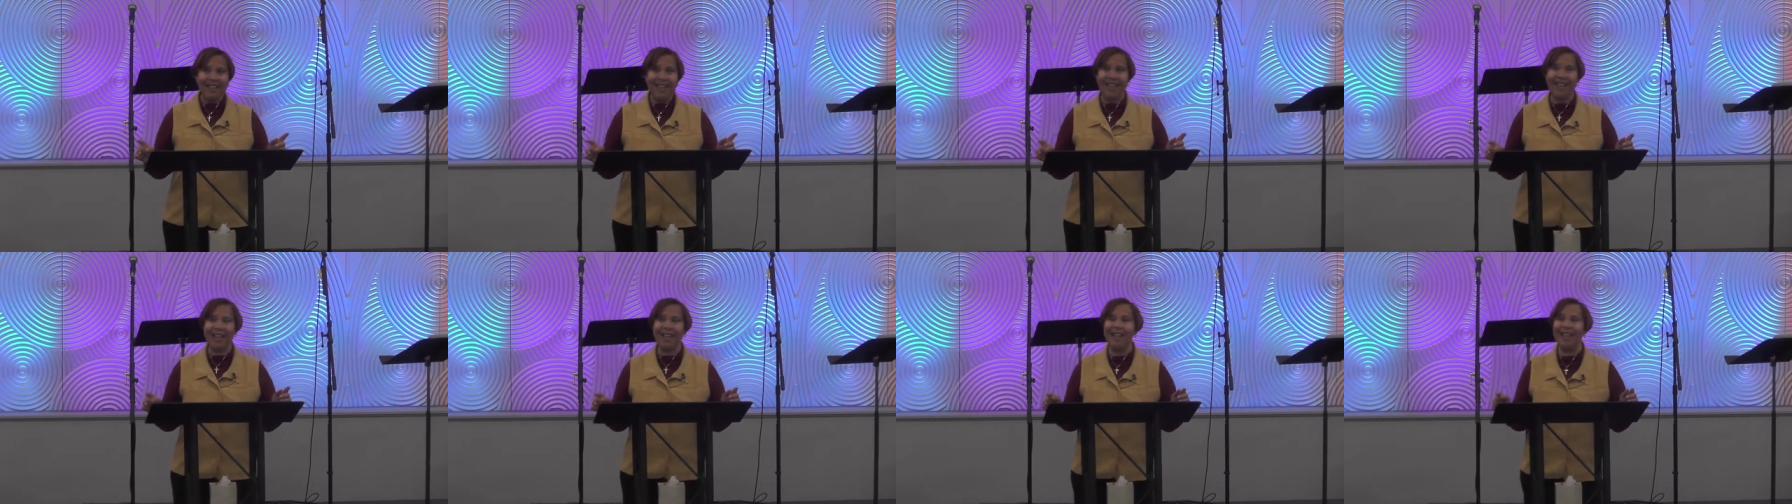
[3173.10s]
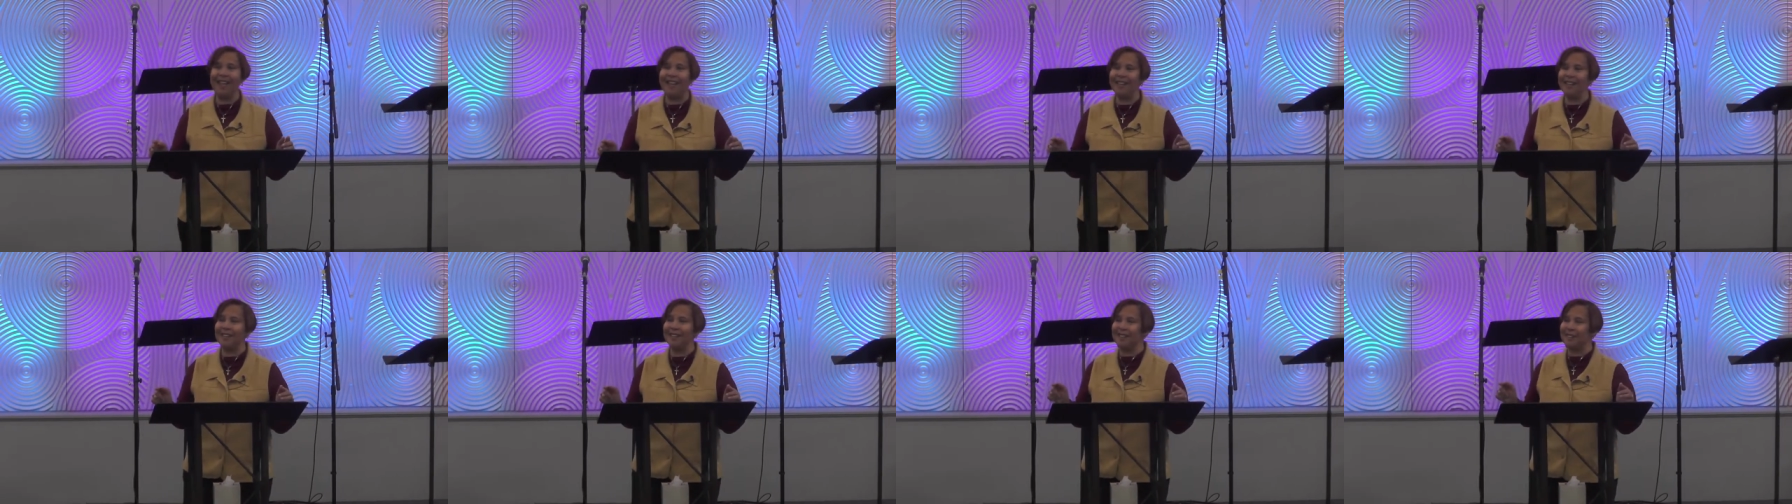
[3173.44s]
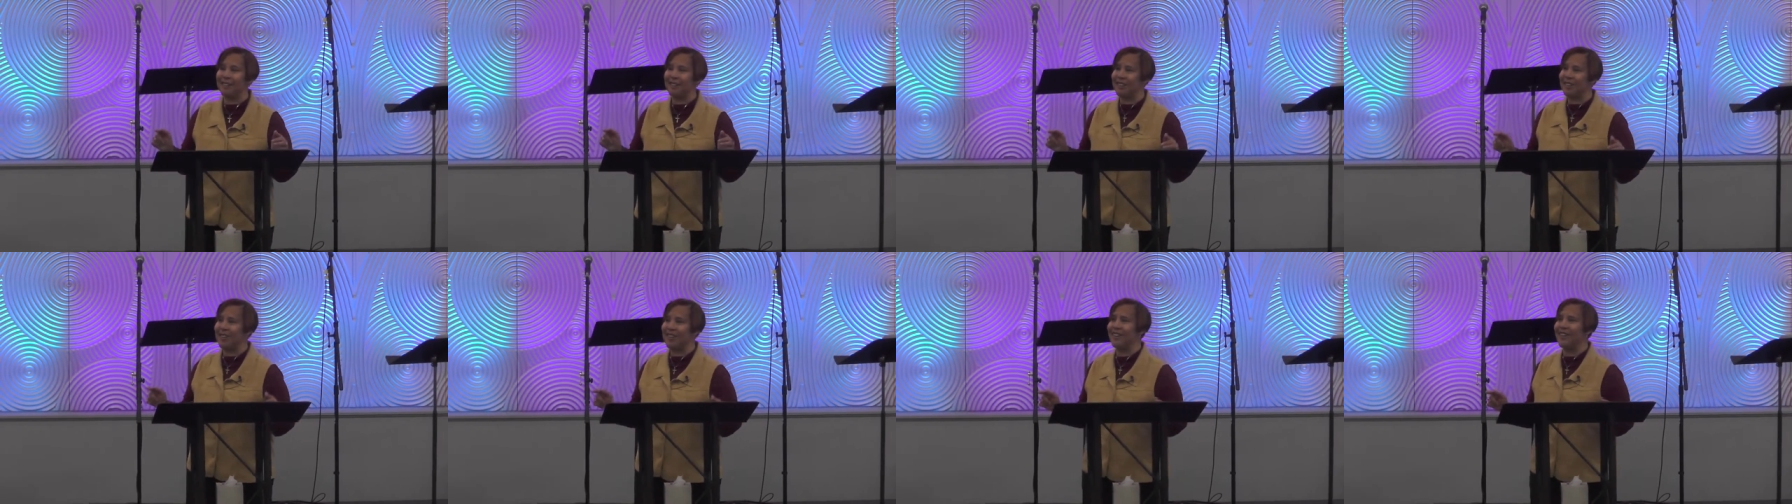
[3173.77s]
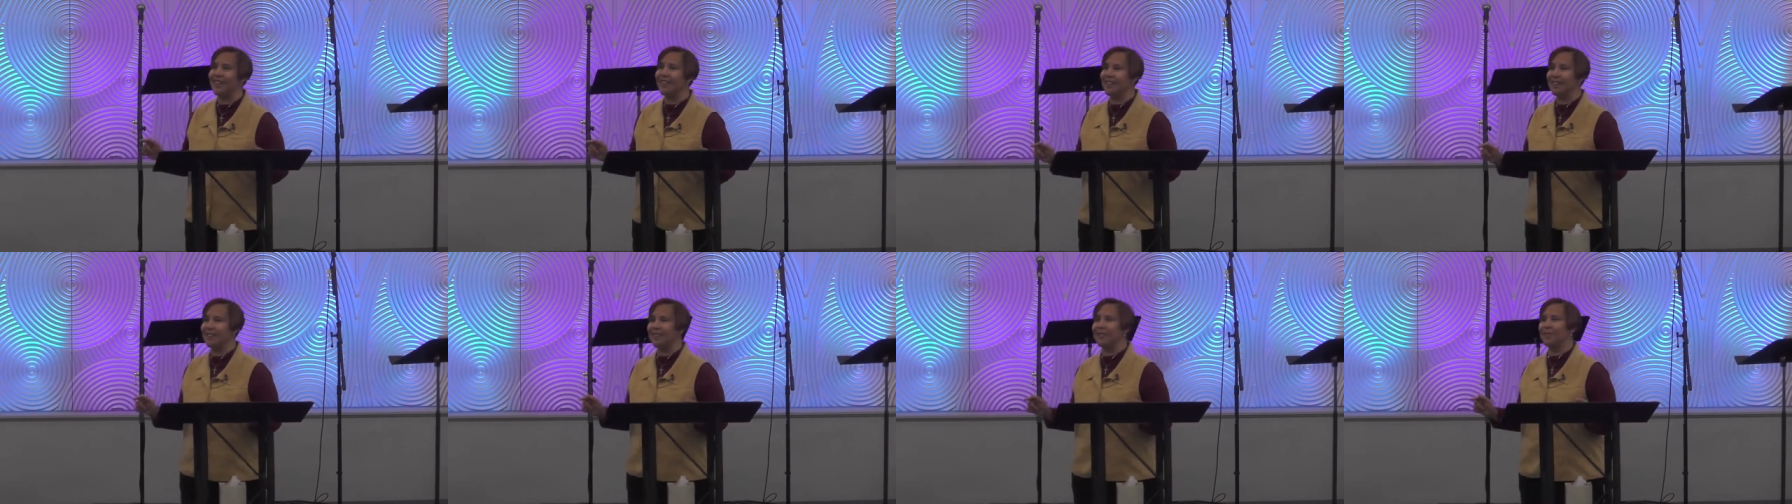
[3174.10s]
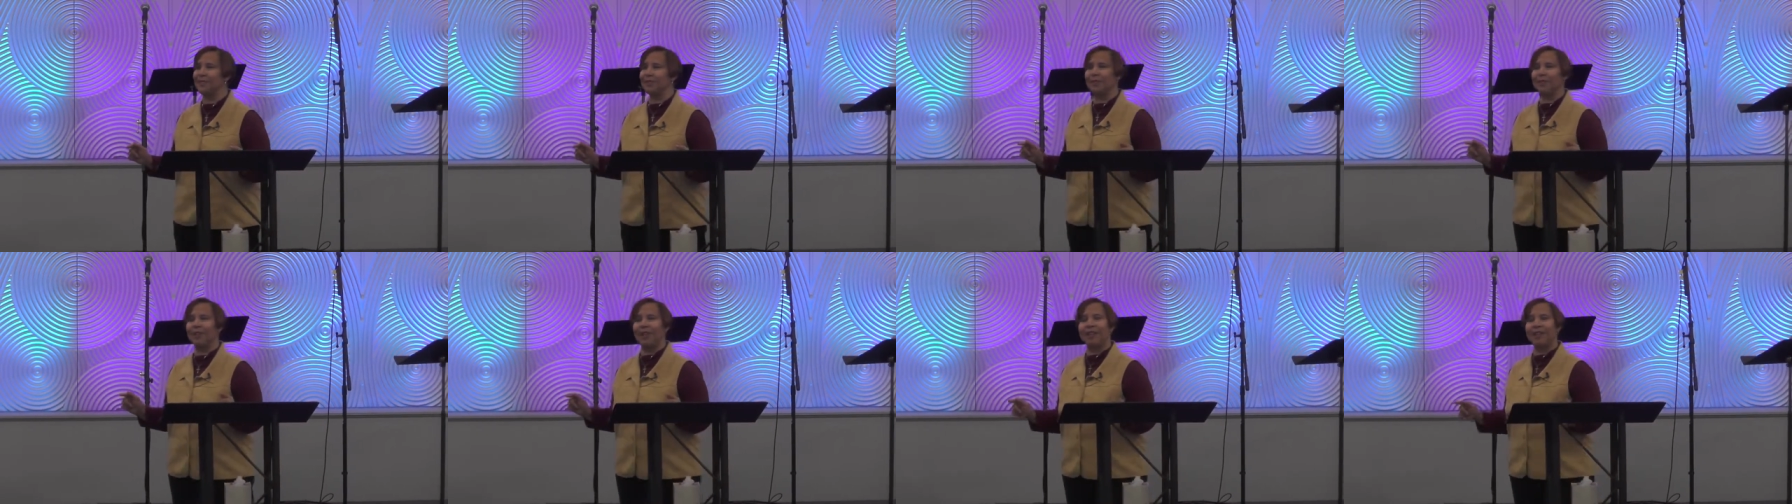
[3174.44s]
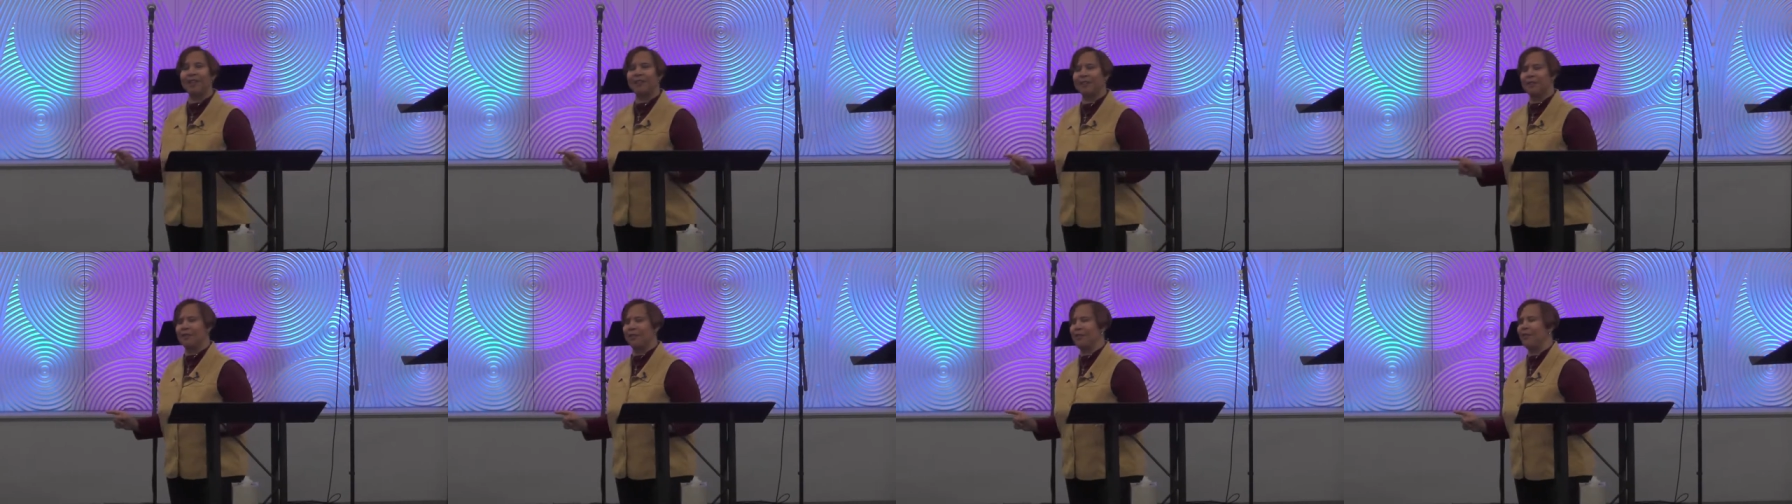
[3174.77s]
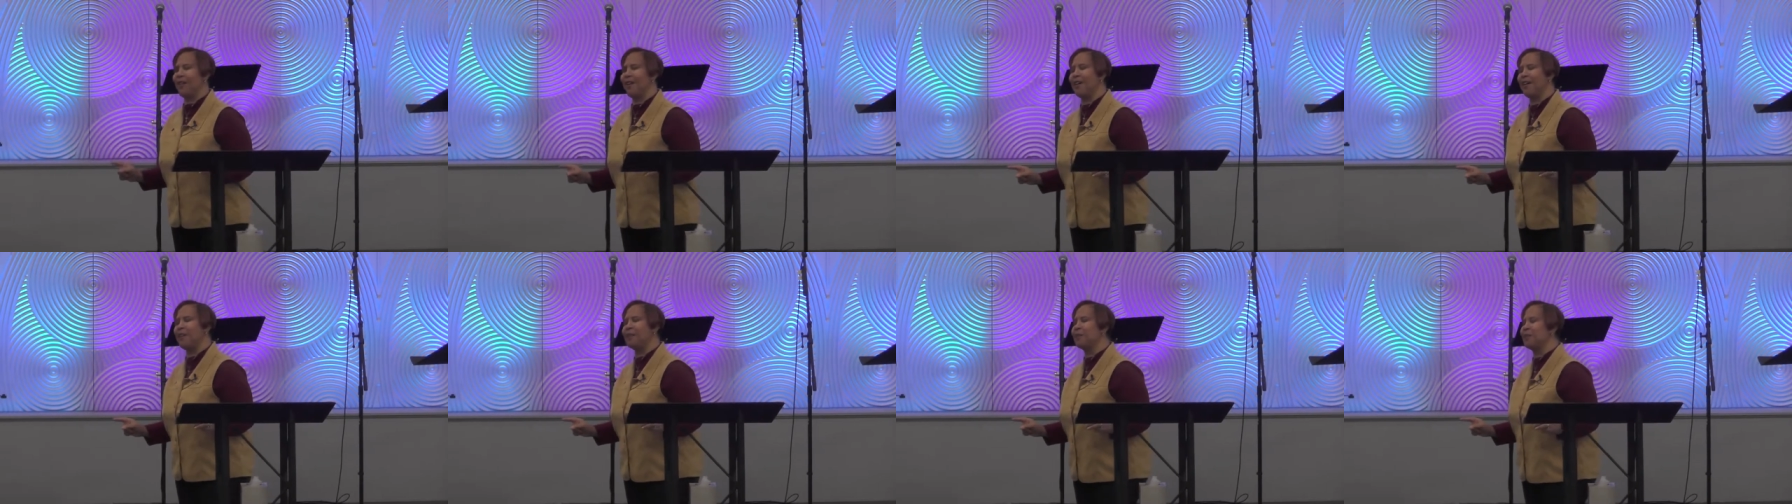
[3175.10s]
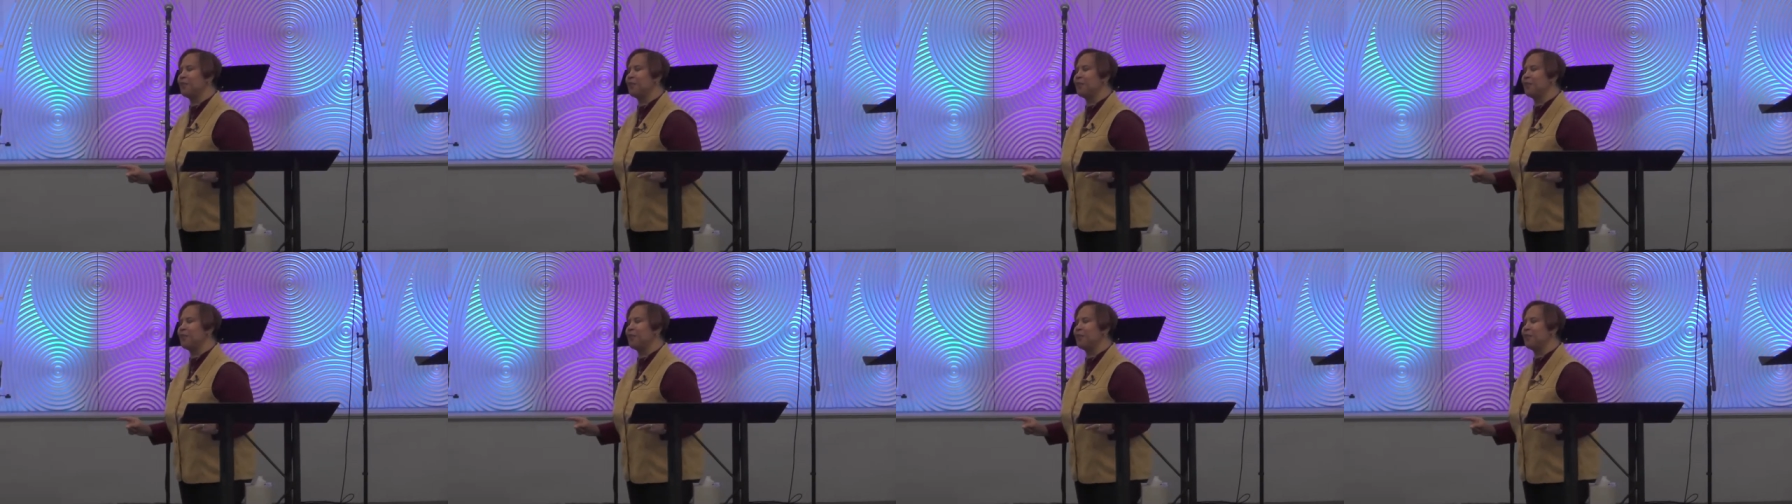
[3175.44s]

and she is running around